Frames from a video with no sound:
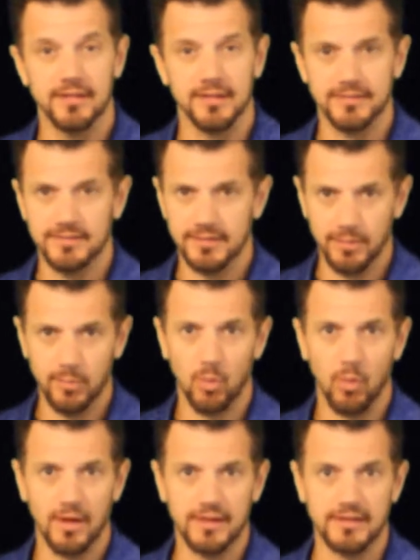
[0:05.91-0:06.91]
Lesson number
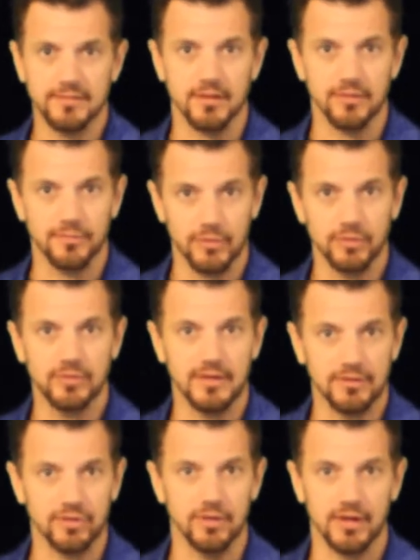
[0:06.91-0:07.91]
one is our first
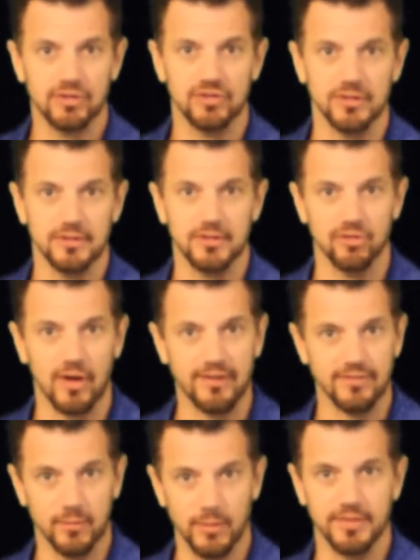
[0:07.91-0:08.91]
introduction to
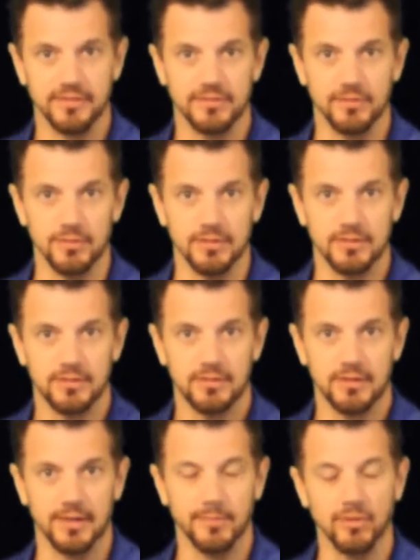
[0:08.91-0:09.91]
driving with the student.
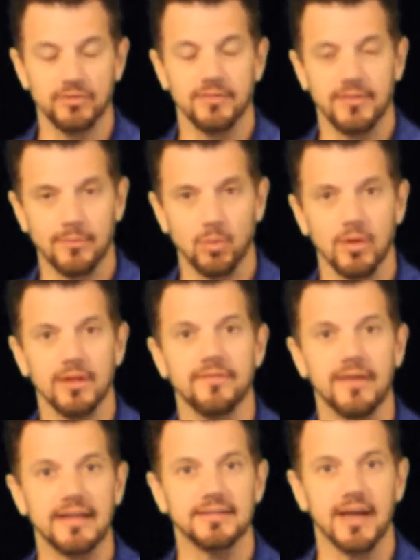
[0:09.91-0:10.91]
Now, most of them will
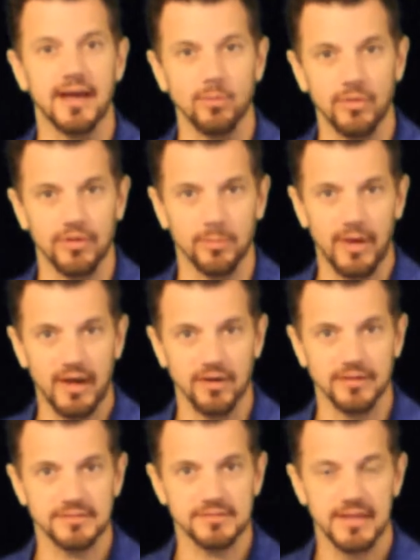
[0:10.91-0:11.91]
have had time with their
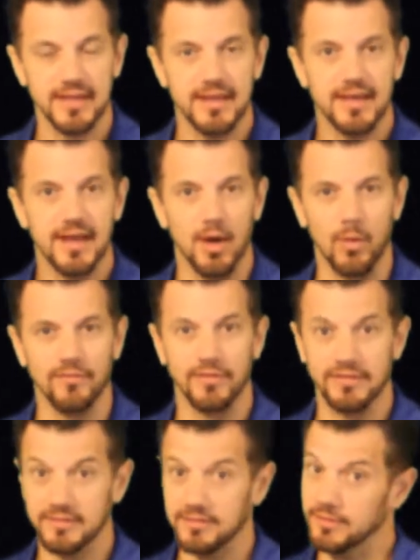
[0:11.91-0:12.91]
parents. However,
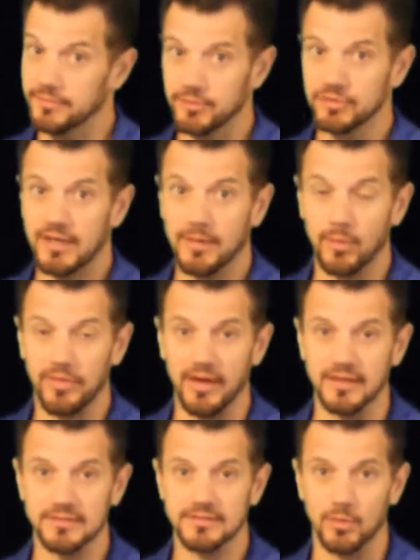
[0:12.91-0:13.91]
this is their first time with
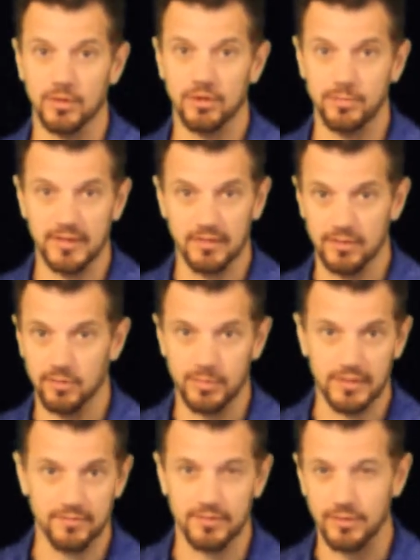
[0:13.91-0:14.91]
us, so it could be a little
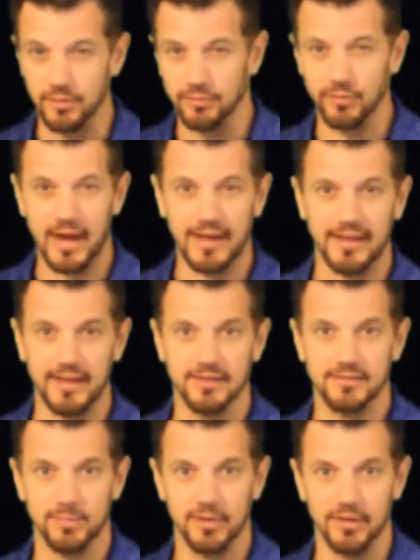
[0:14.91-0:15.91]
bit of a nerve-wracking
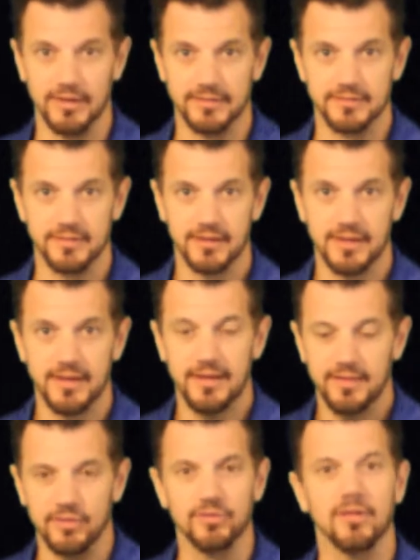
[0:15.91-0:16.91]
experience.
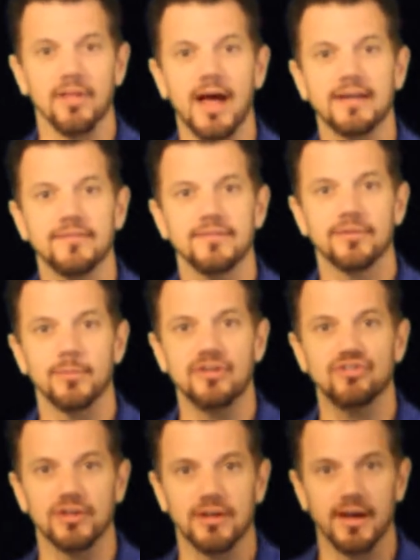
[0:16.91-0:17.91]
There's a lot of
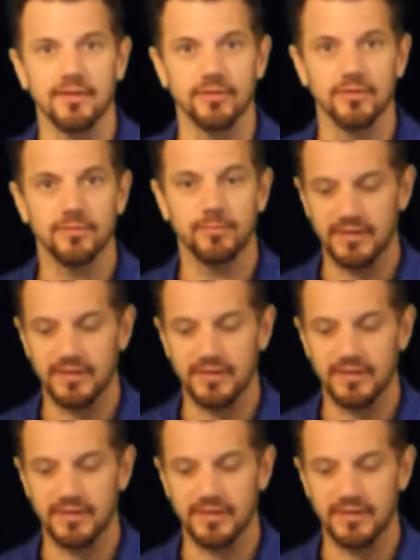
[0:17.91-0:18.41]
information to cover.